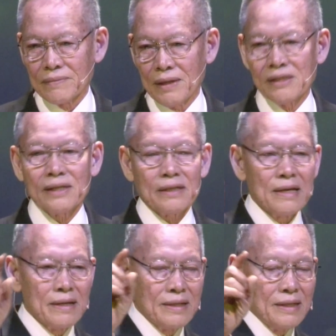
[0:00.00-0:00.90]
It just
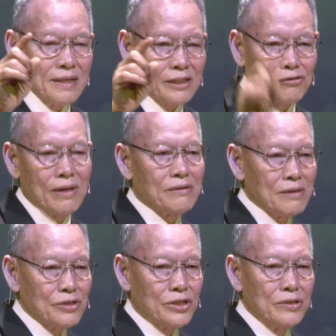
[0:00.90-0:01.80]

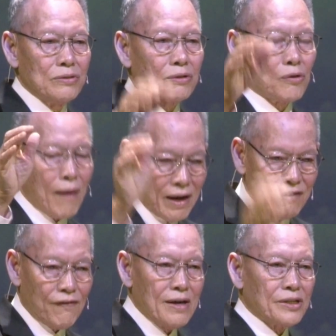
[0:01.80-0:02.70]
strengthens you,
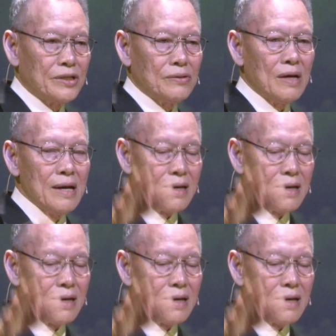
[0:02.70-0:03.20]
qualifies you,